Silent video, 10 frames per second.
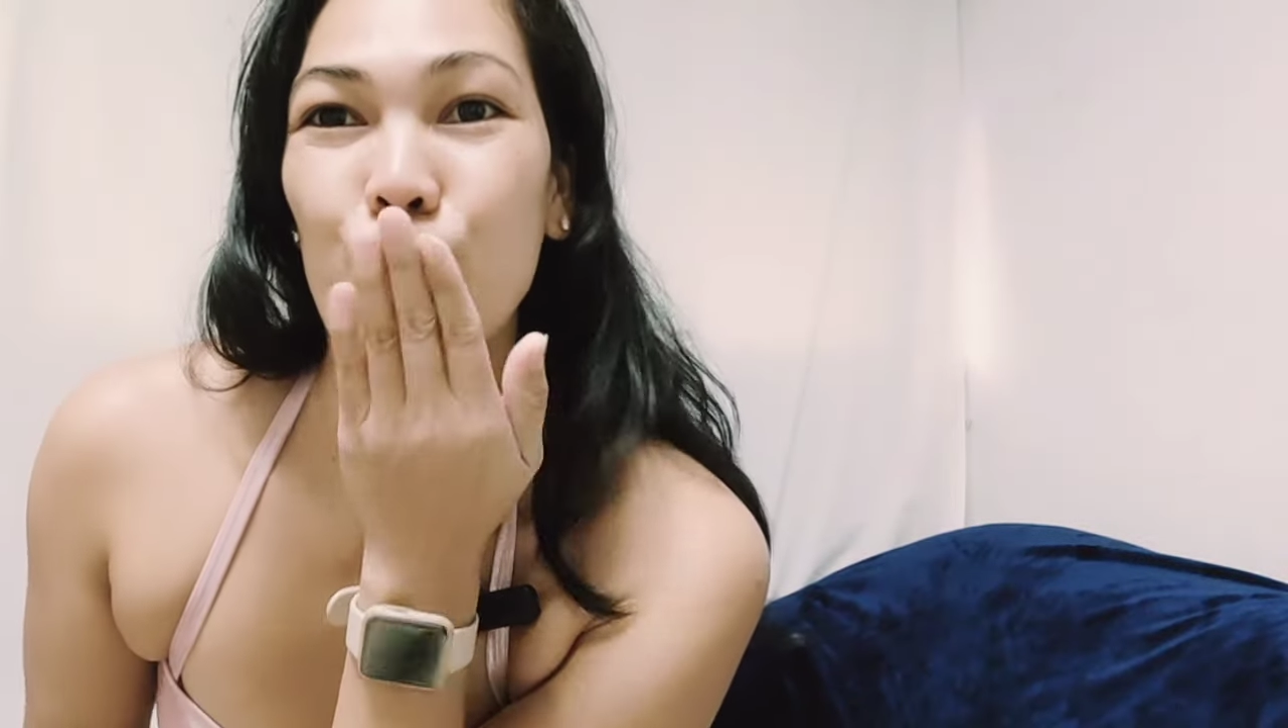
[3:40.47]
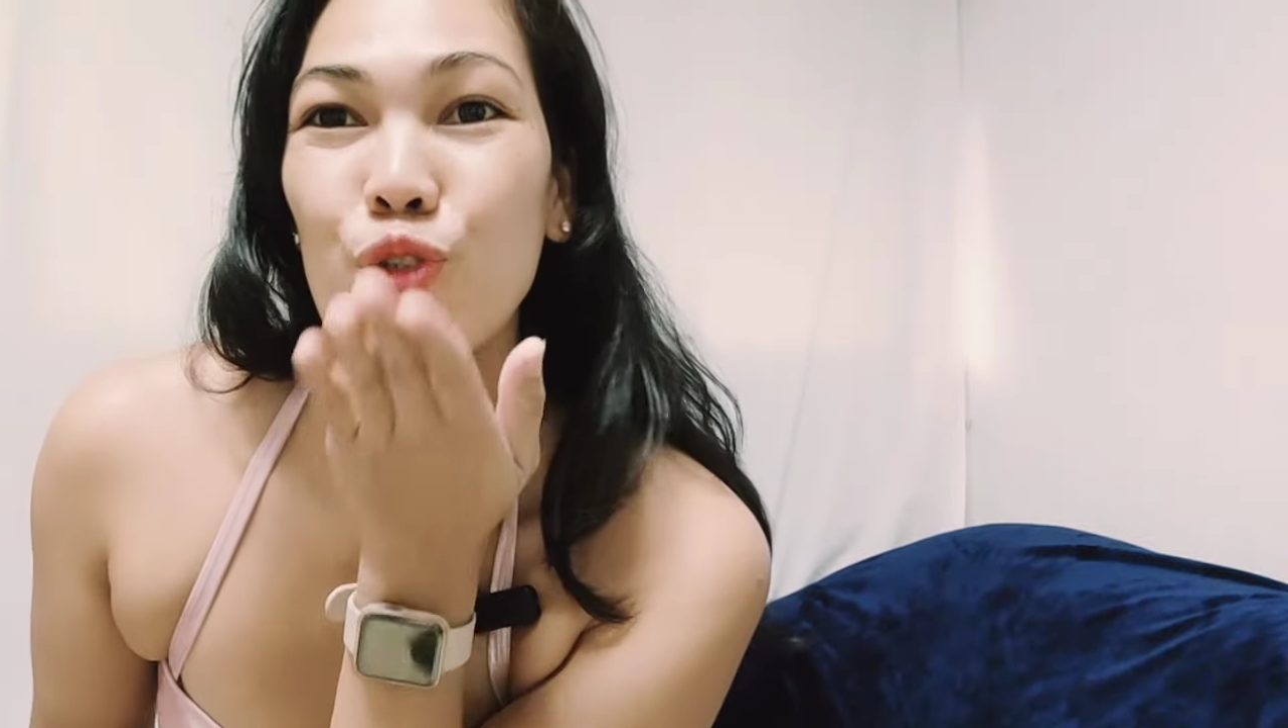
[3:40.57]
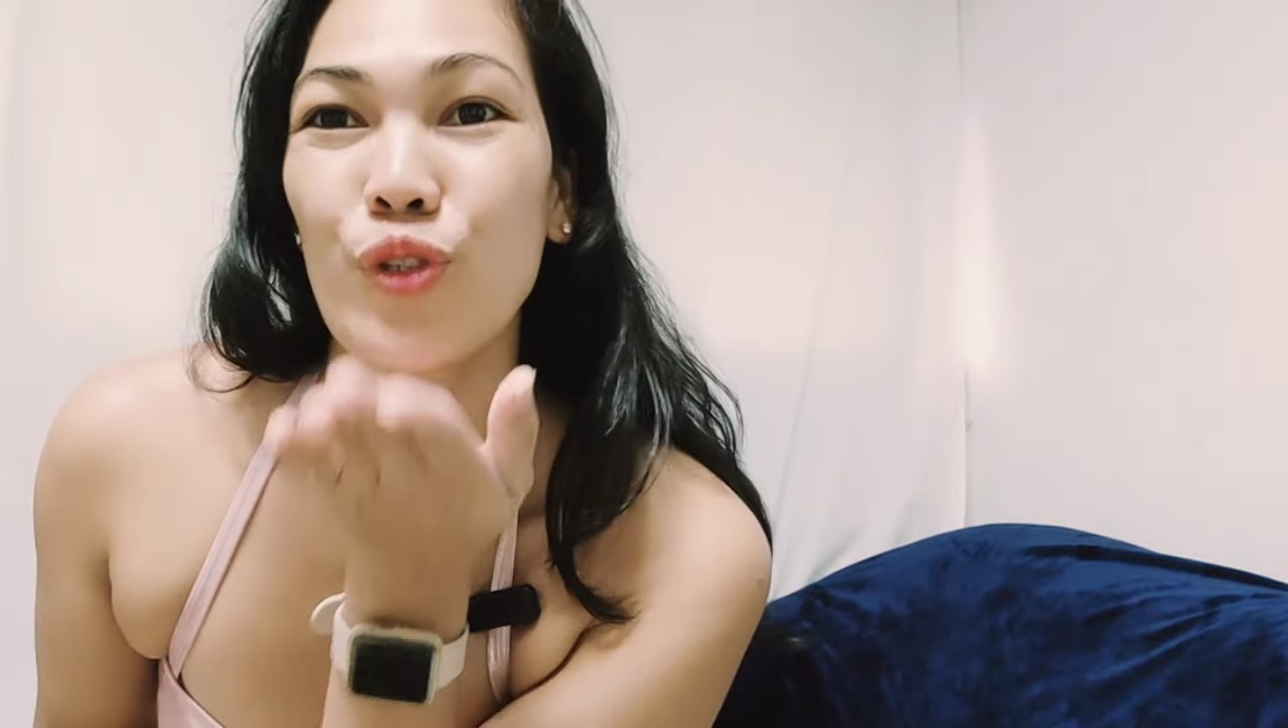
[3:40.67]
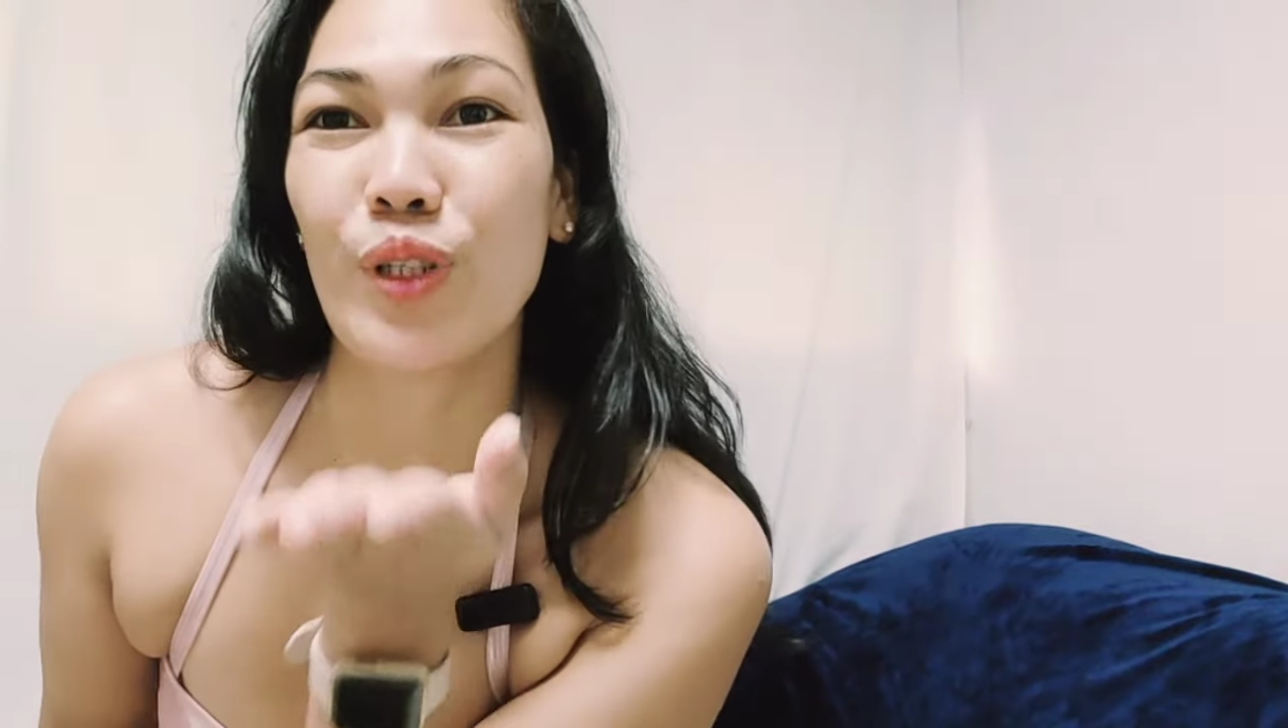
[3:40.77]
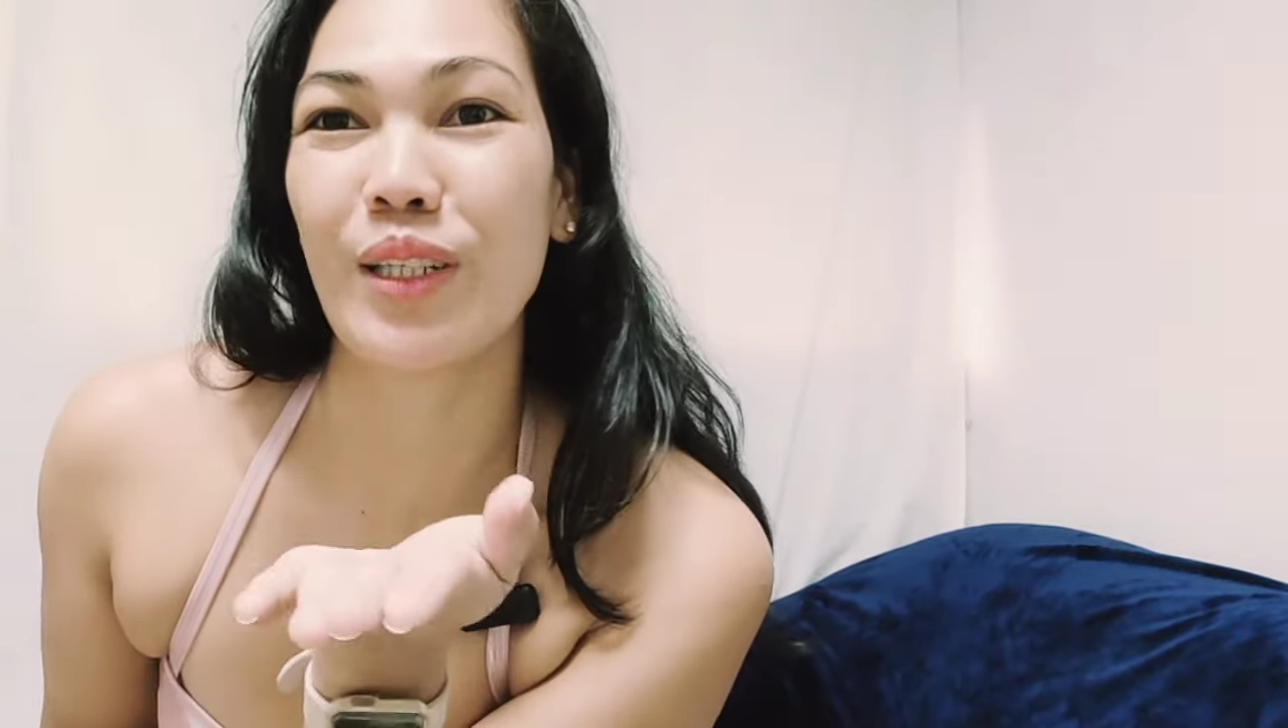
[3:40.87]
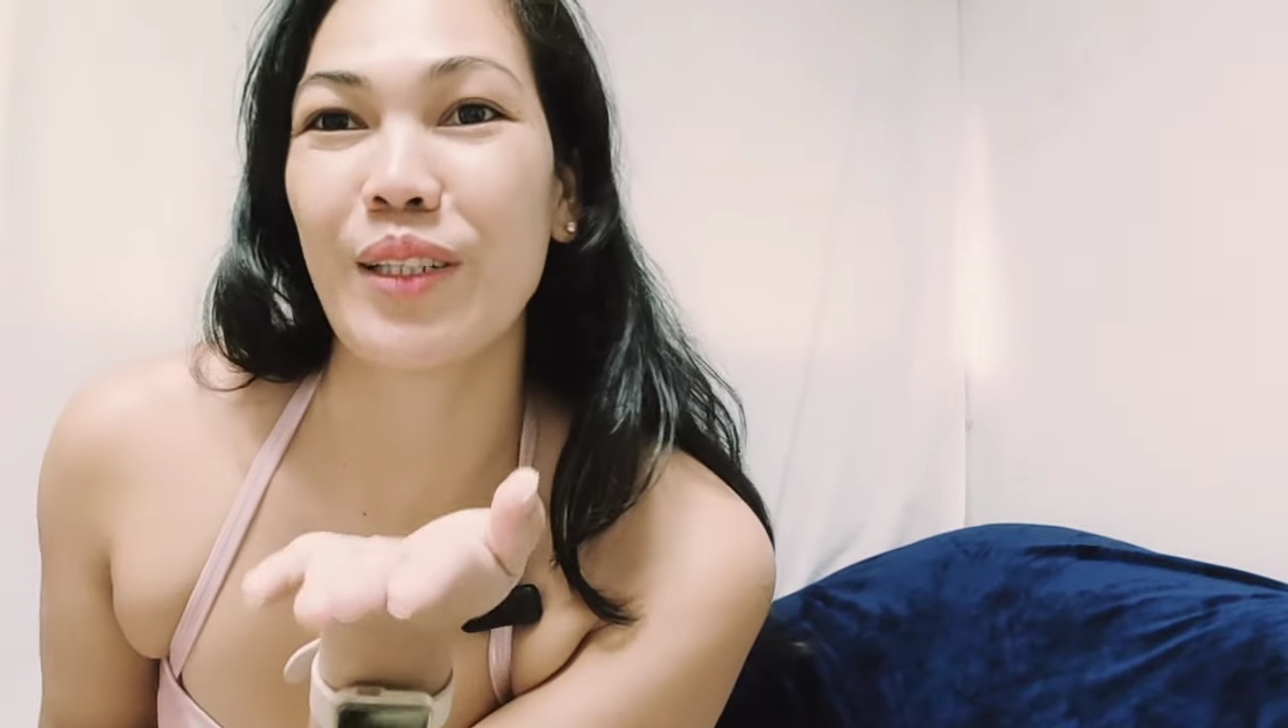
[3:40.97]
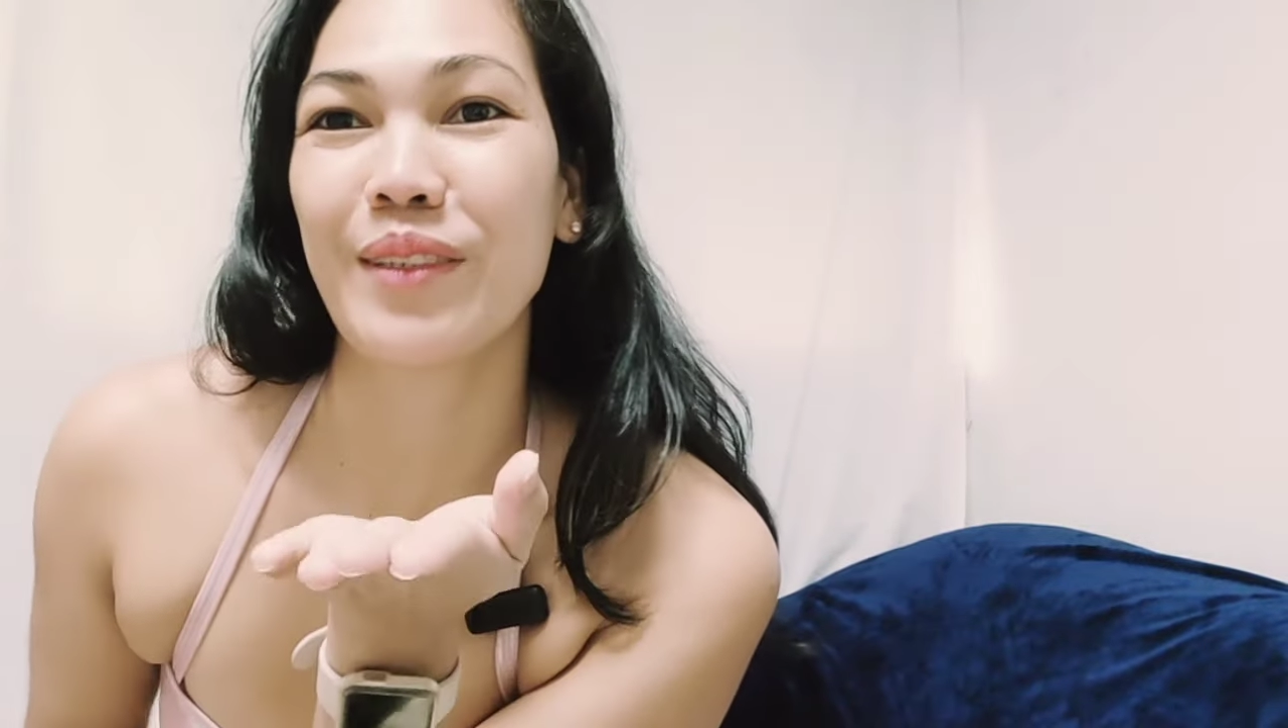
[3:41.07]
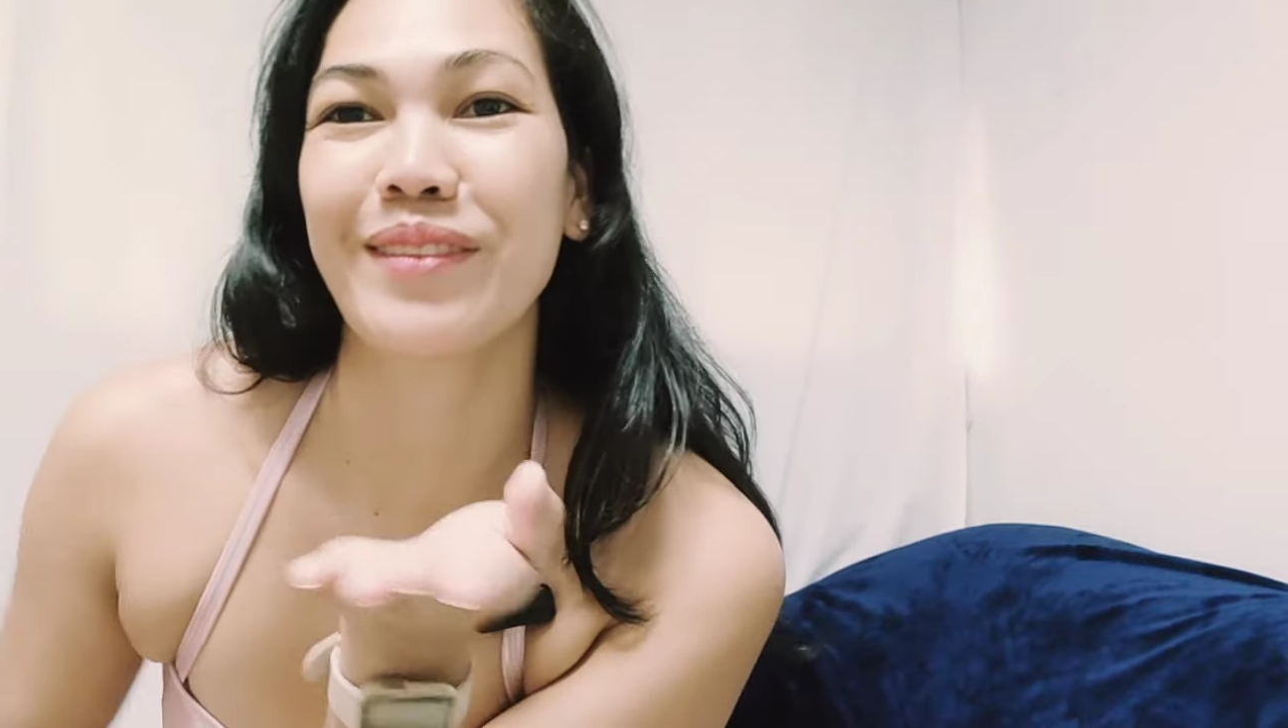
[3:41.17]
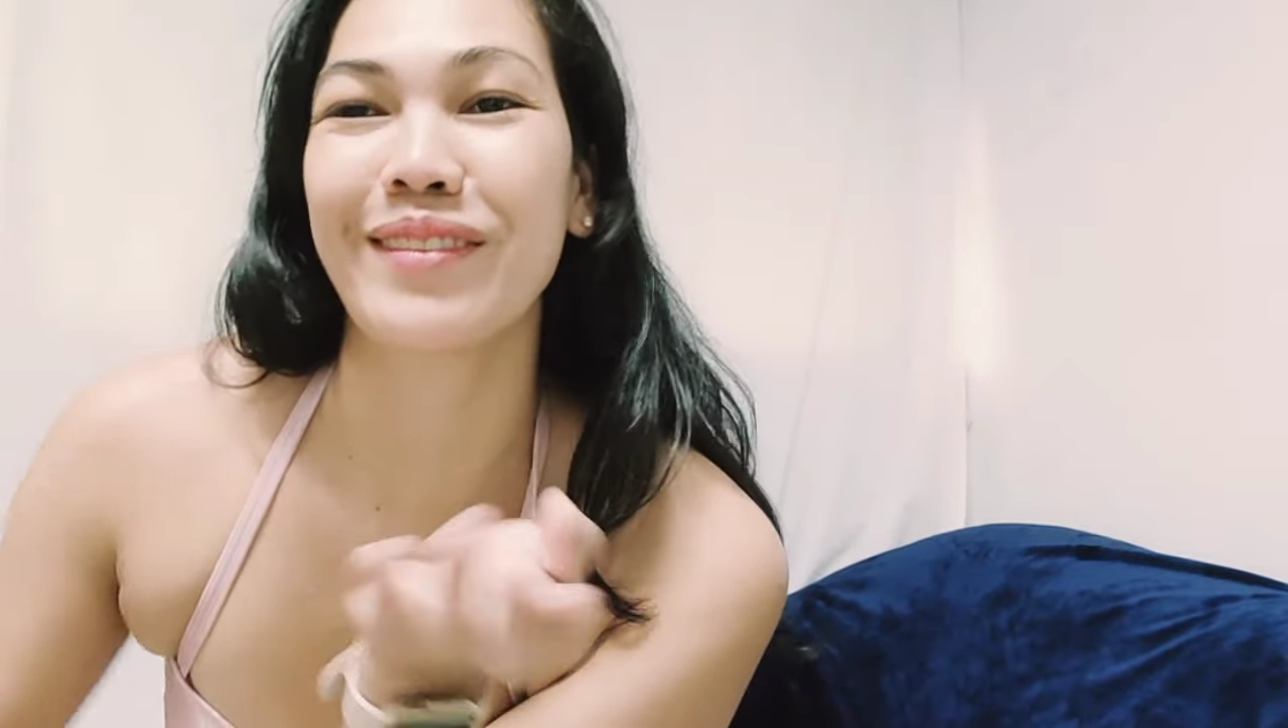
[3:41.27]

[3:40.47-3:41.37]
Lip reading: Mwah.